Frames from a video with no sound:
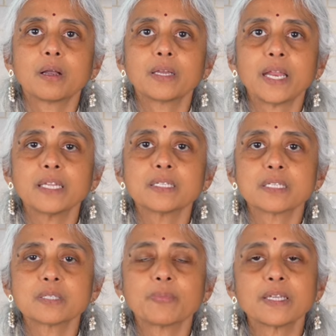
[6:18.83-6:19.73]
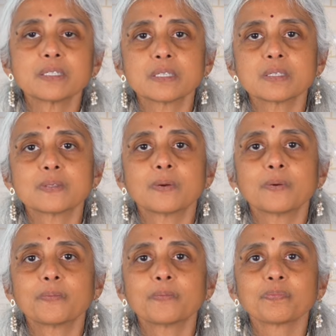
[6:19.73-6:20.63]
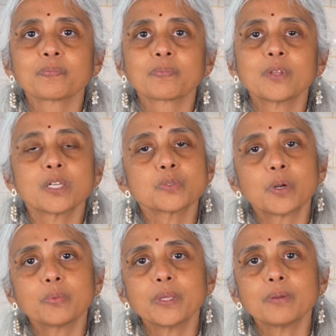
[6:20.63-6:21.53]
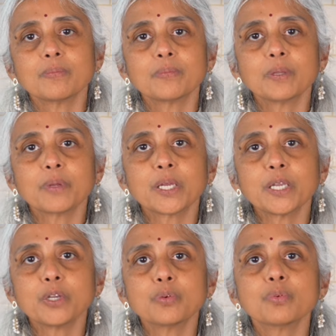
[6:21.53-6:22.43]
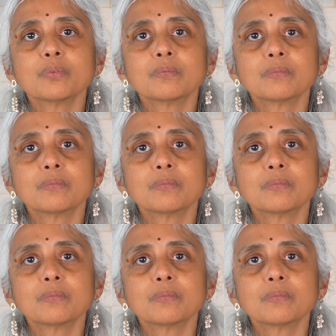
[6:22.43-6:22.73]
grains and spices. So that's what we typically do